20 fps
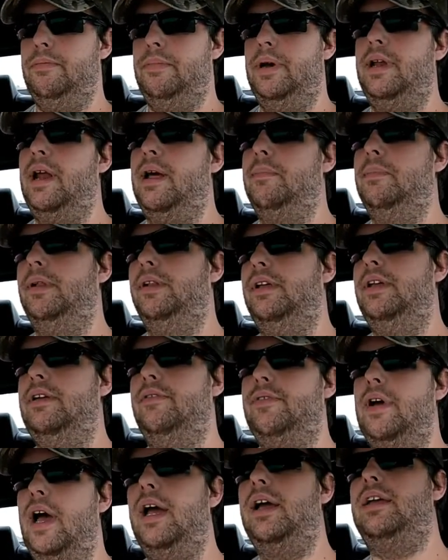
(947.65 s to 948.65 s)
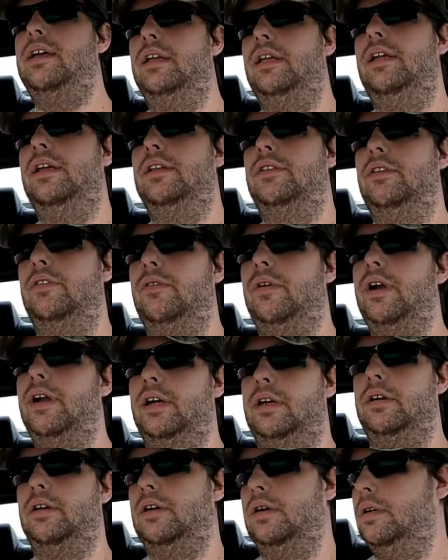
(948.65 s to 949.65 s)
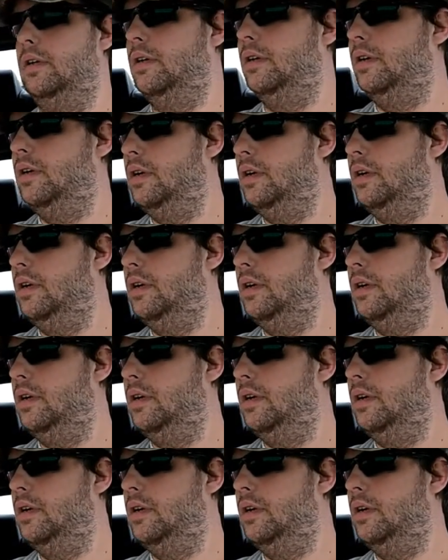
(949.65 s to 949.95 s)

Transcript: But I believe I could get the record.